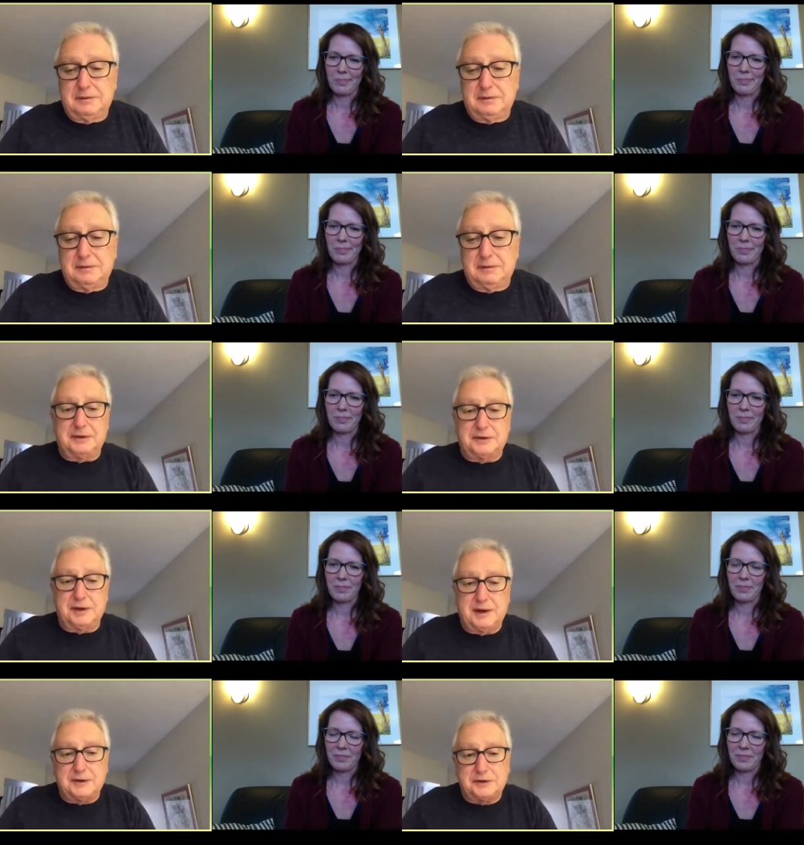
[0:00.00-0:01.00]
Speaker 1: in my life I
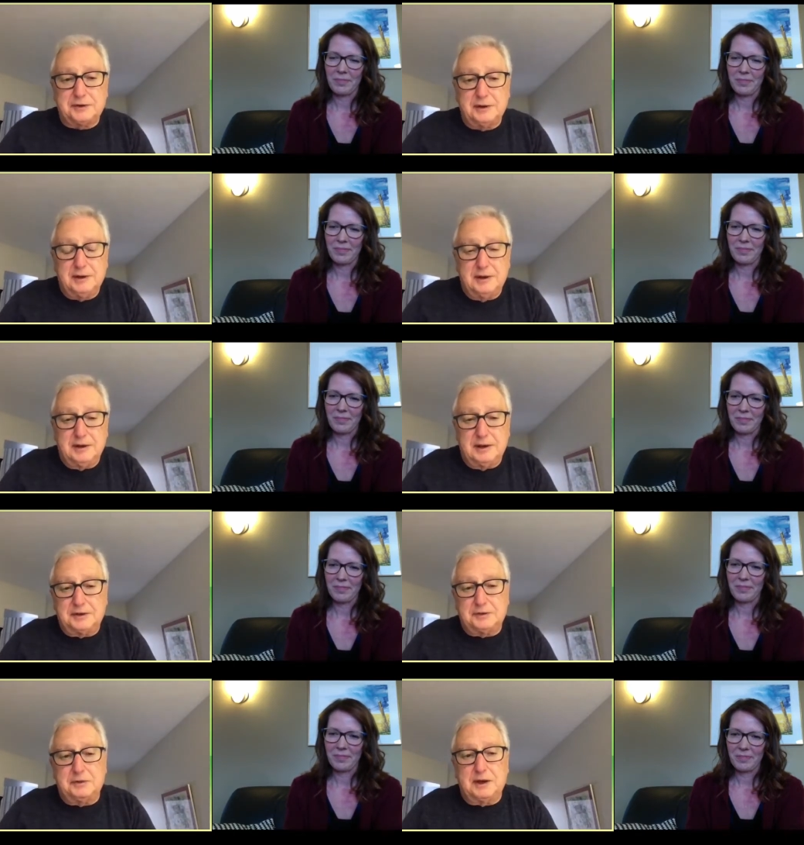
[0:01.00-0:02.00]
said that's,
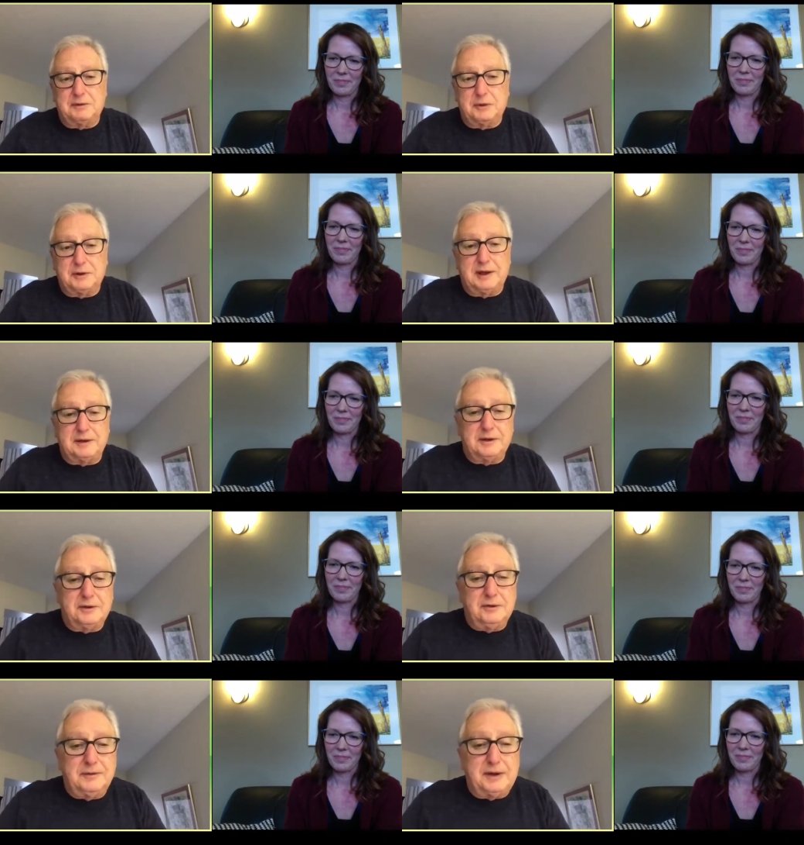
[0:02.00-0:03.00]
that's what I would like to
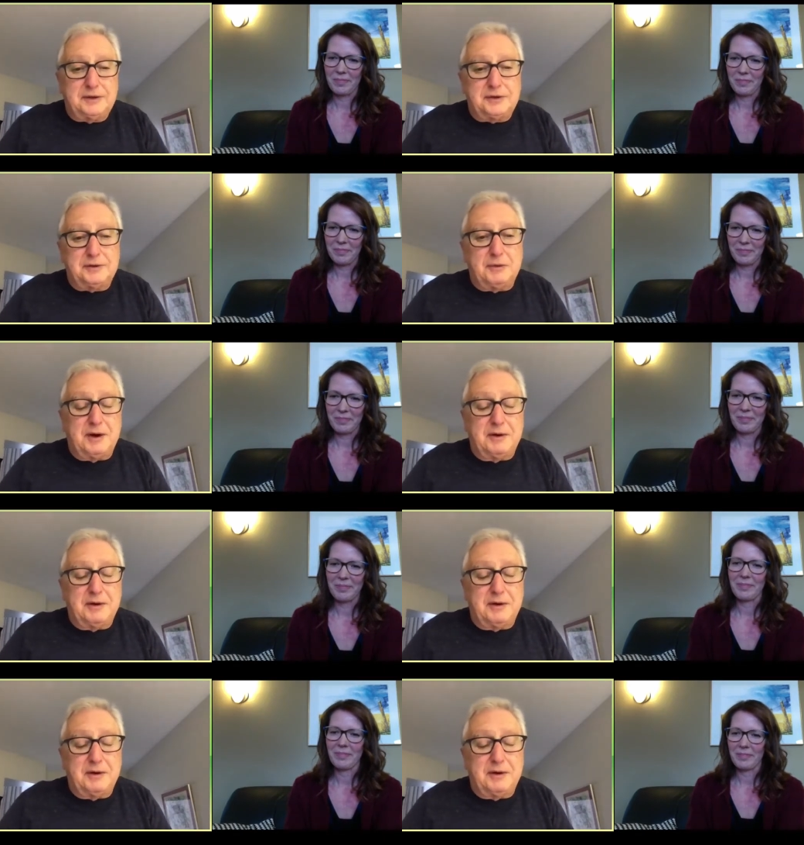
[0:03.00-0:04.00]
do, and that's where I've
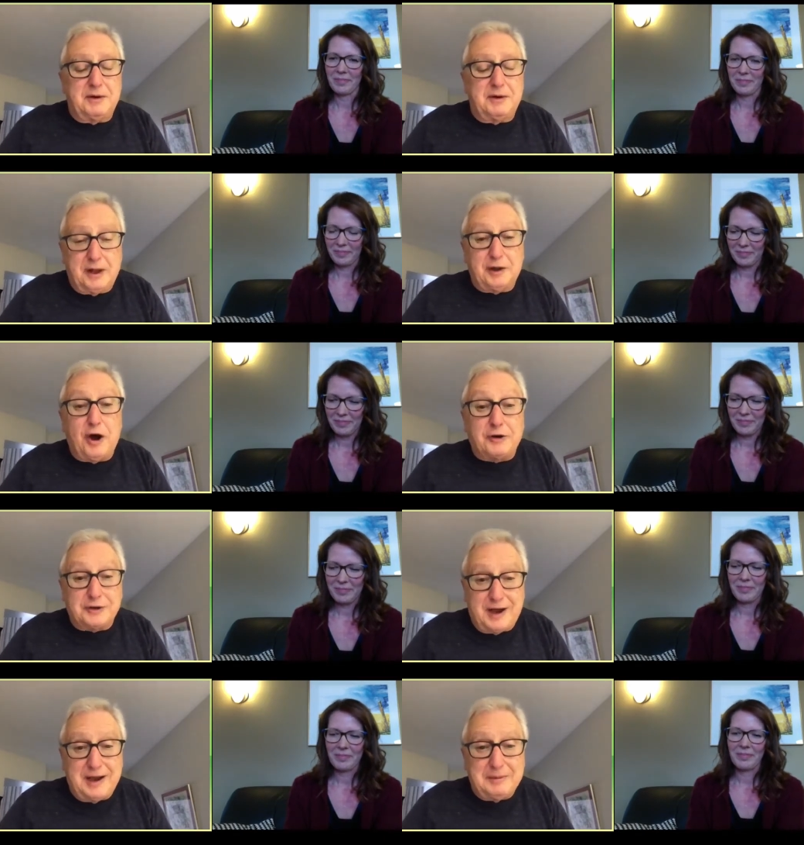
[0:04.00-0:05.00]
been for a long
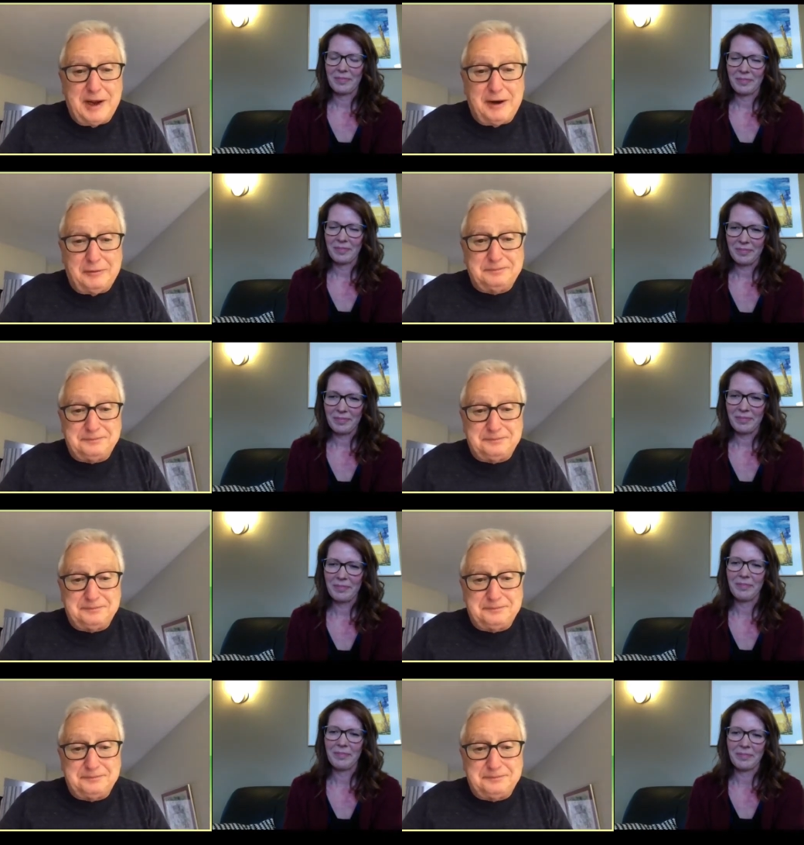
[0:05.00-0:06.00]
time.
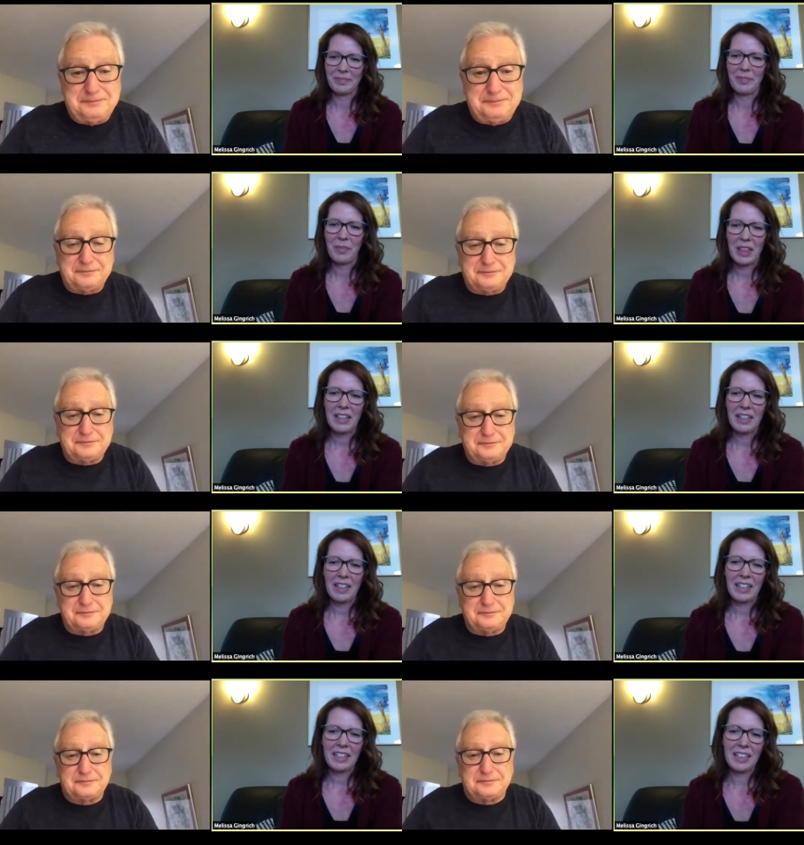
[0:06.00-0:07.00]
Speaker 2: hmm
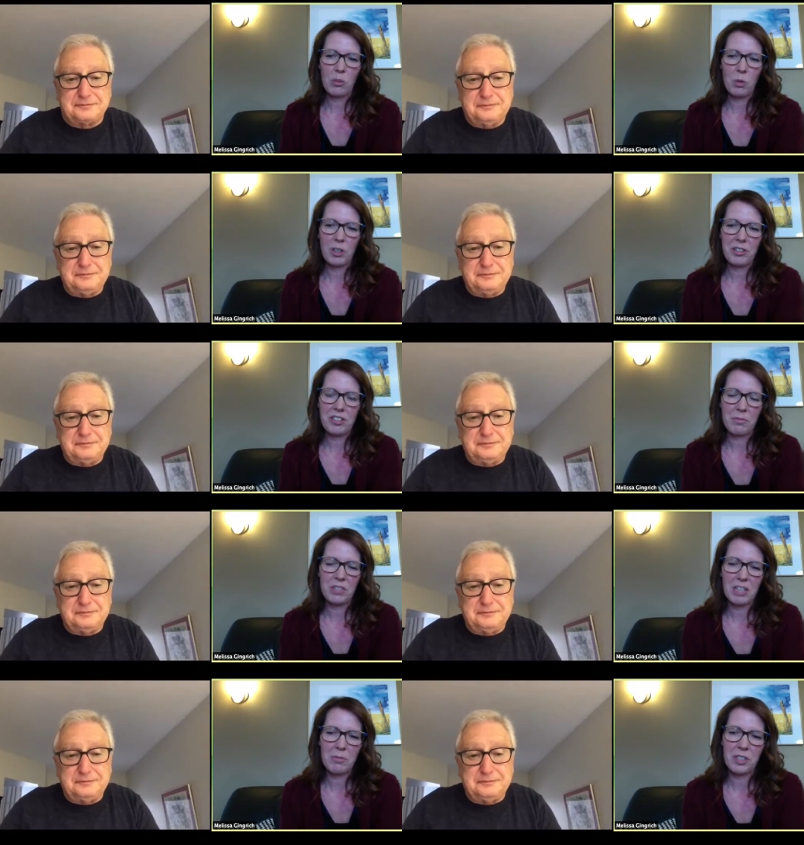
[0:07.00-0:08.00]
I, I wonder
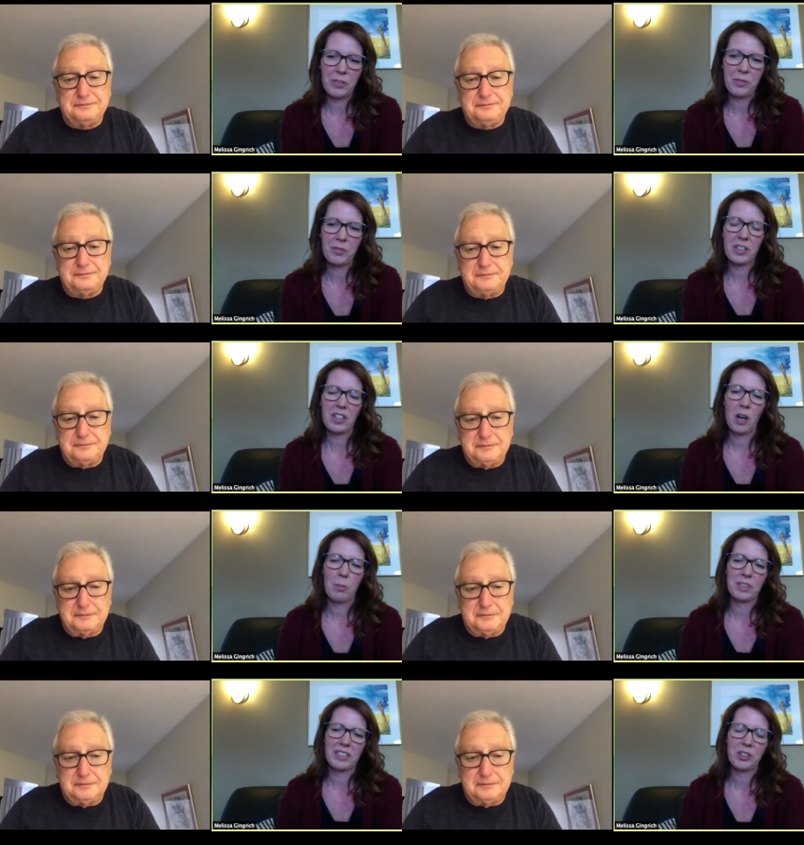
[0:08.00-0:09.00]
sometimes if
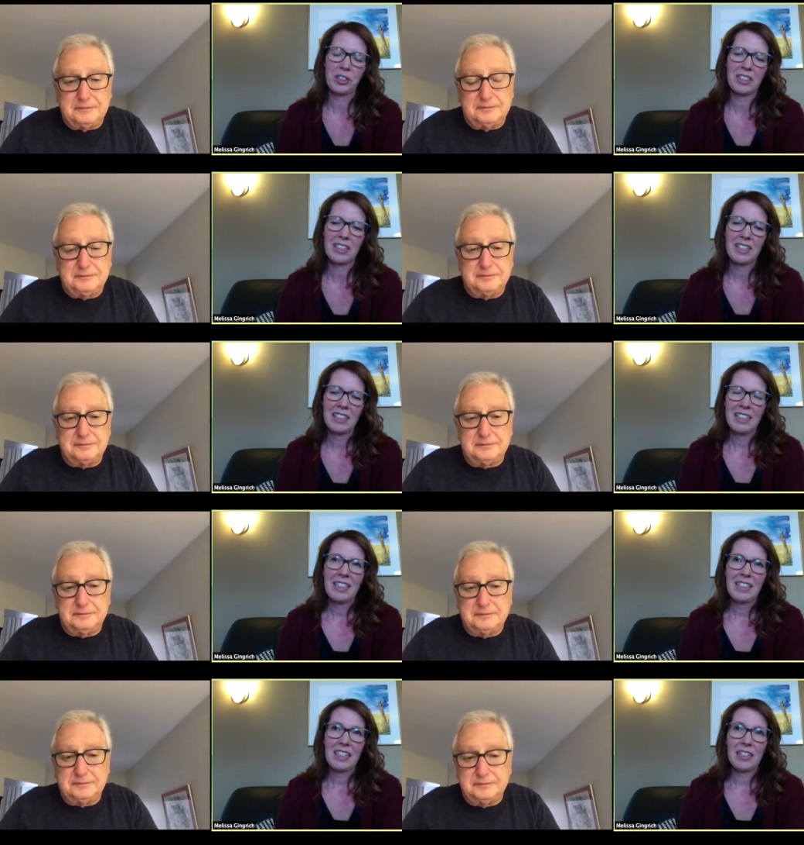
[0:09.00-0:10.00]
composition
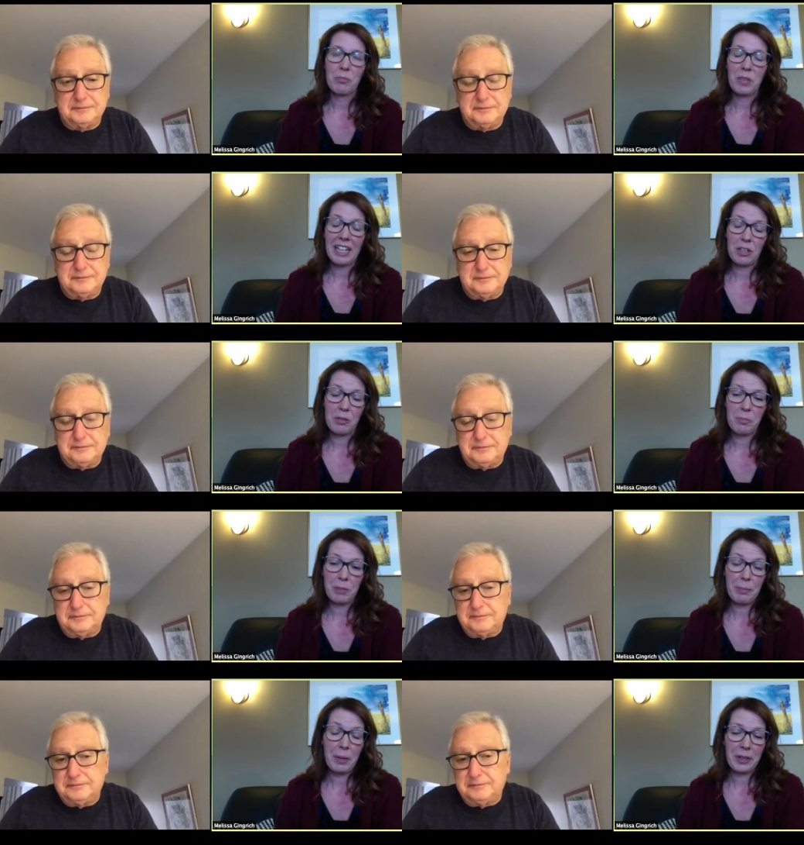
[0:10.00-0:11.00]
um, can be
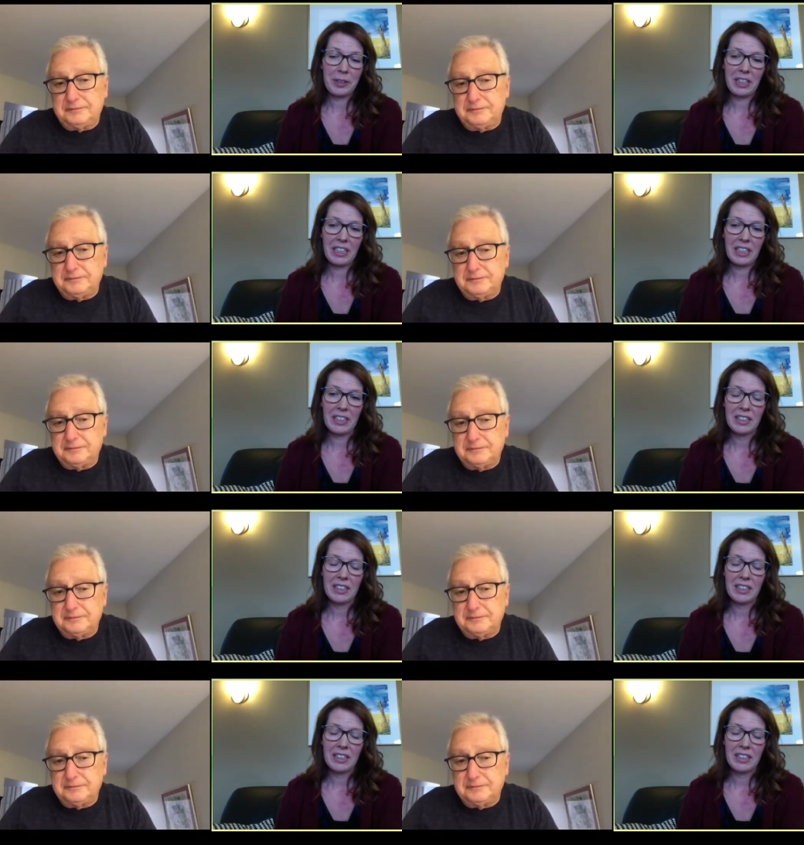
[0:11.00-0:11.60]
partly